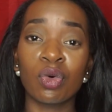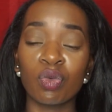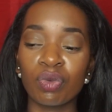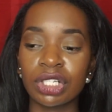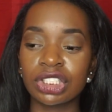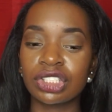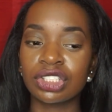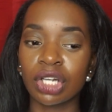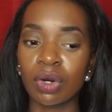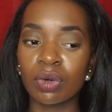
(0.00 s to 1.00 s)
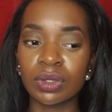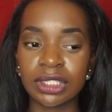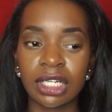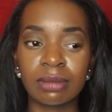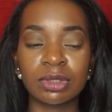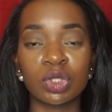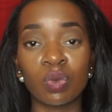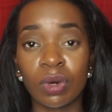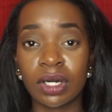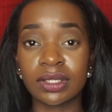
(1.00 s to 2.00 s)
which chose him to
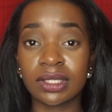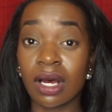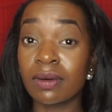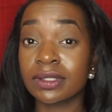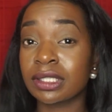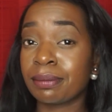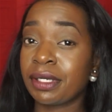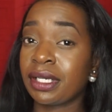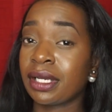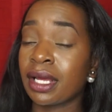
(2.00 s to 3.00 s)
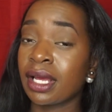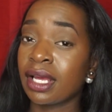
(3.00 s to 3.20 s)
want to talk to me,